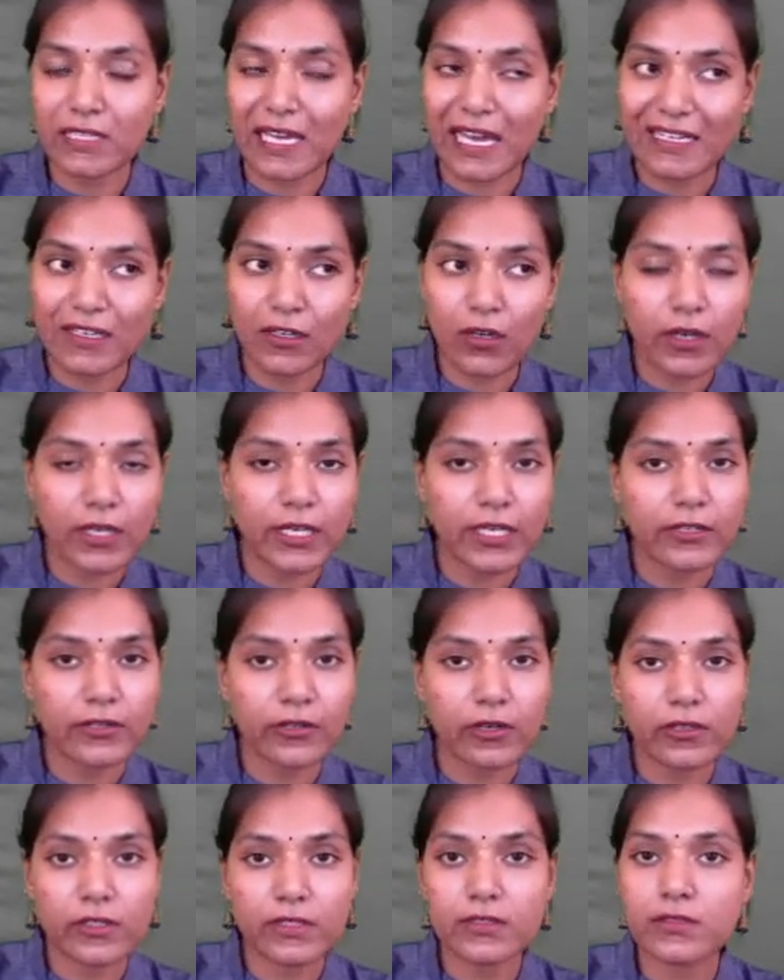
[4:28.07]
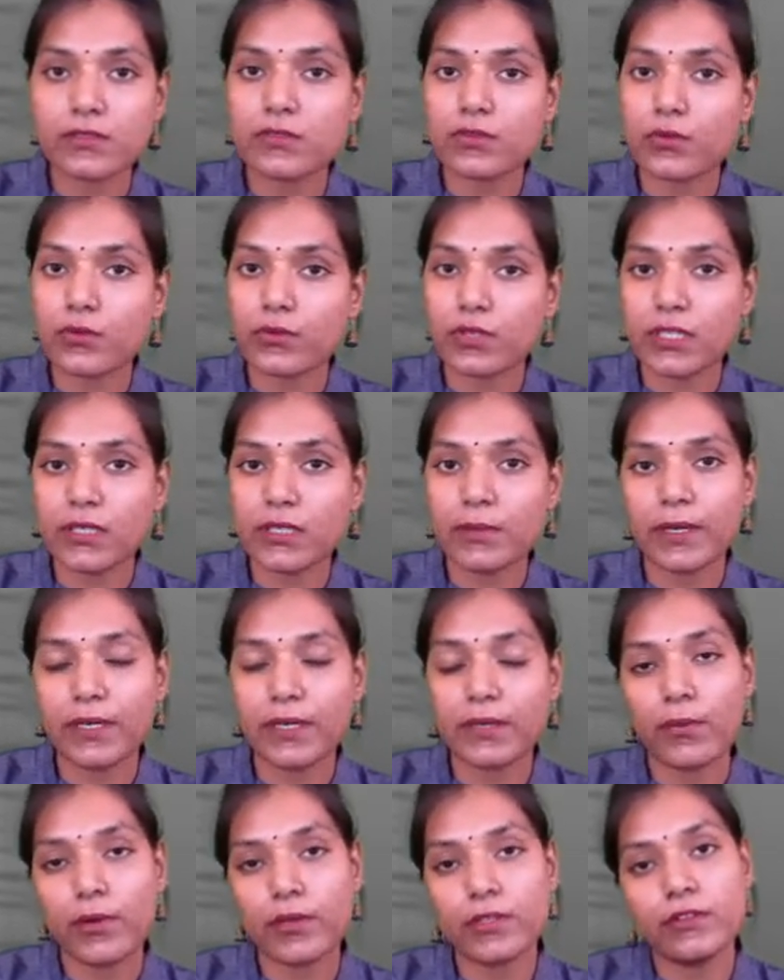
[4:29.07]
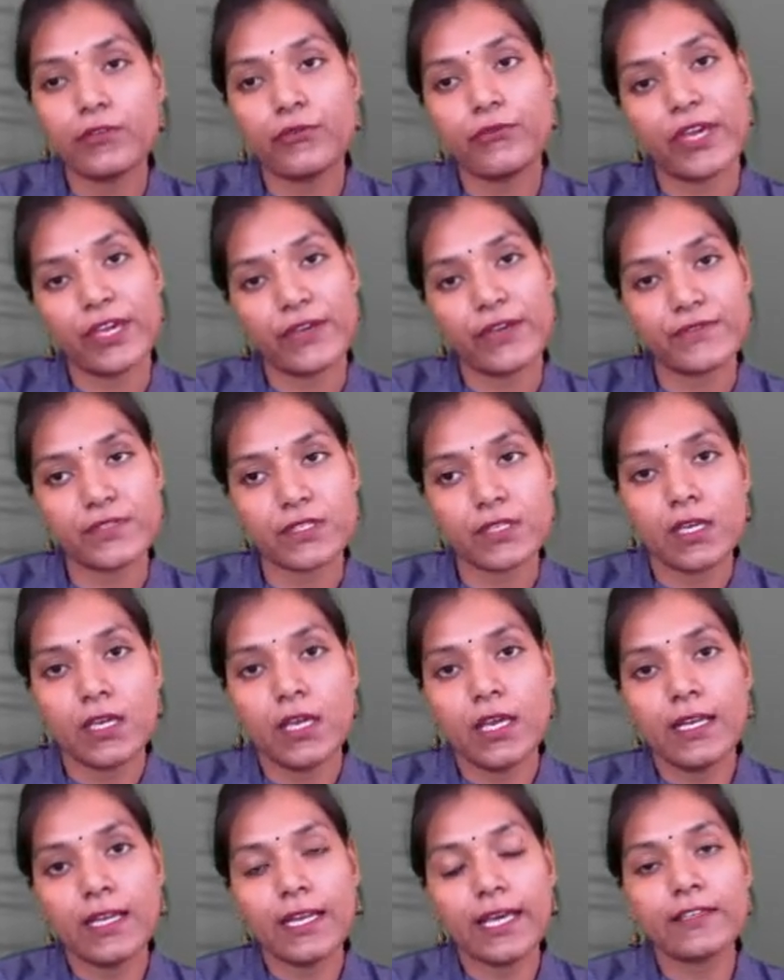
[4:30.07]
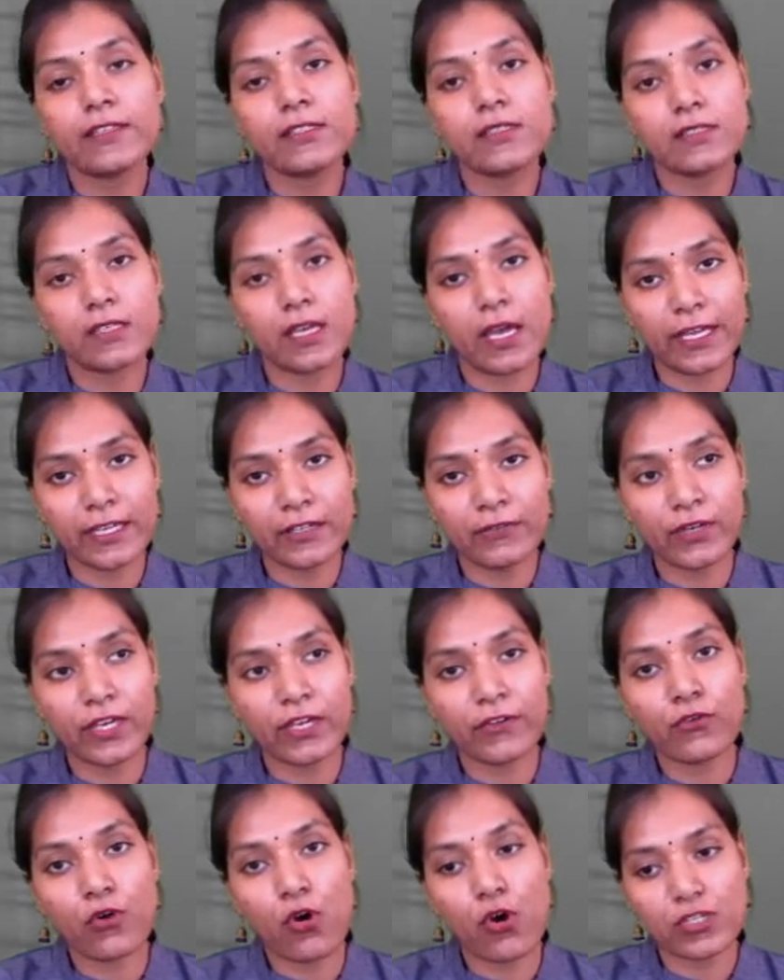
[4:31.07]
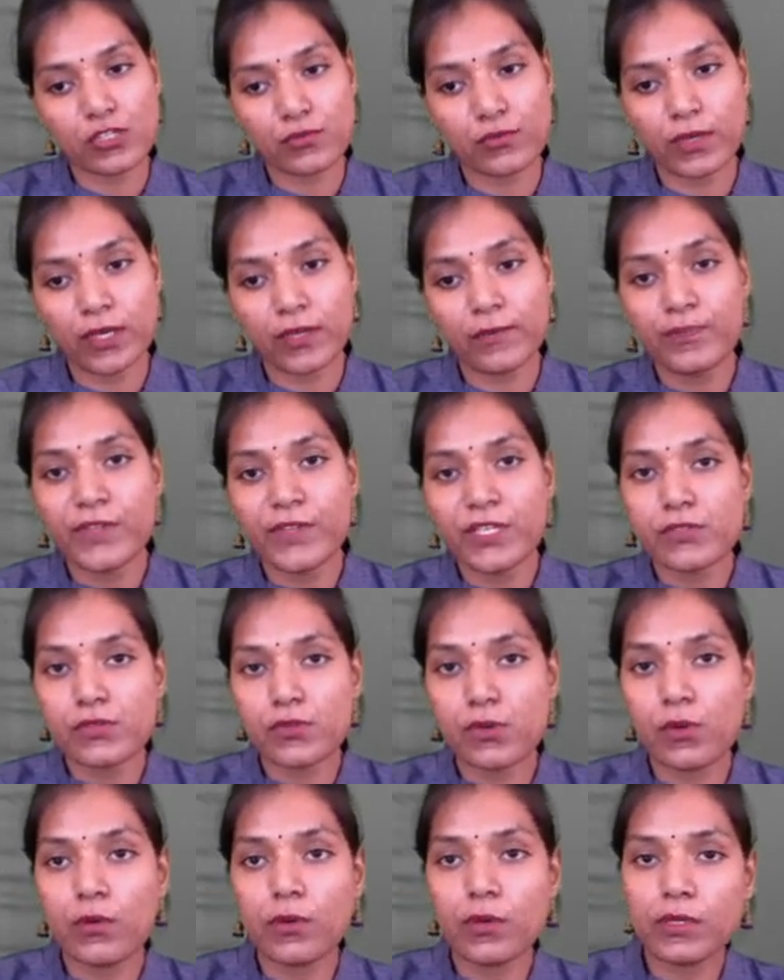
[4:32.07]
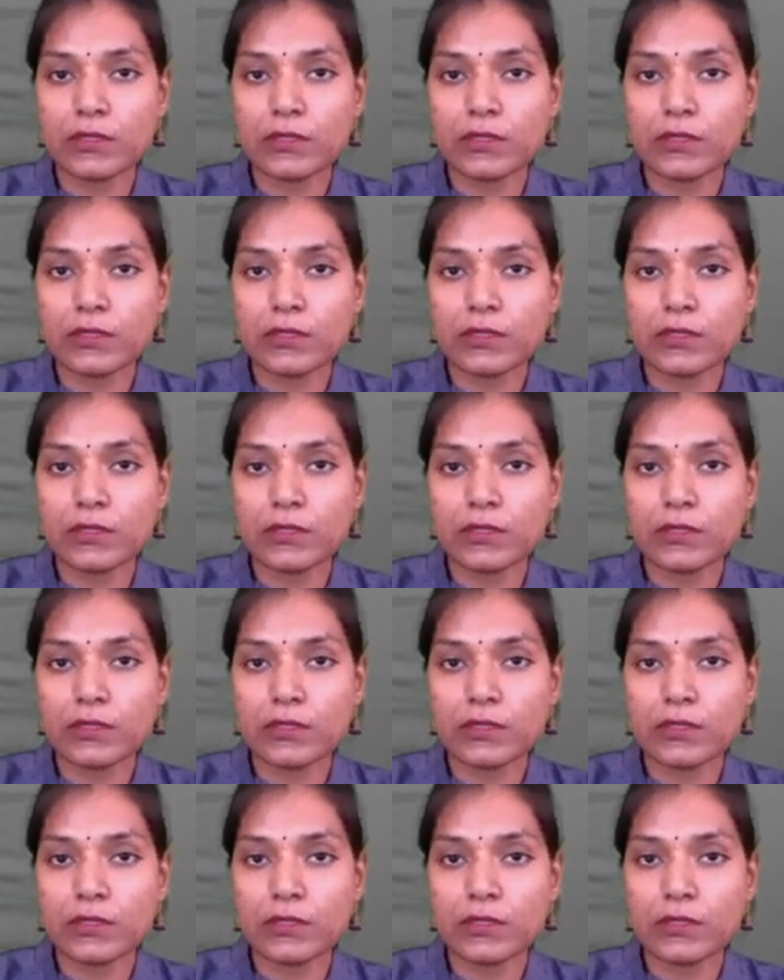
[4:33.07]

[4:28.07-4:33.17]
Analog electronics is totally depend upon the waves like sine wave, cos wave. So